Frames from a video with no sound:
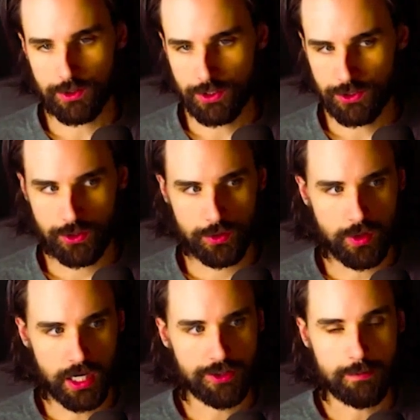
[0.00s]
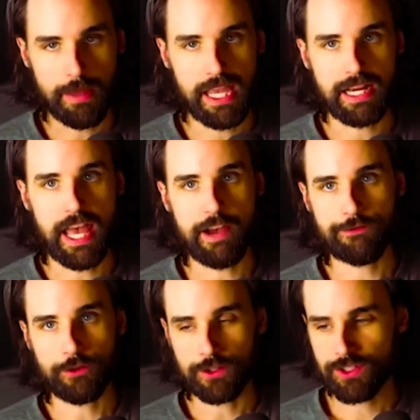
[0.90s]
to two other main
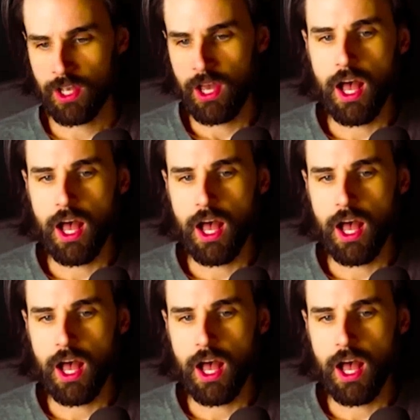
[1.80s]
efforts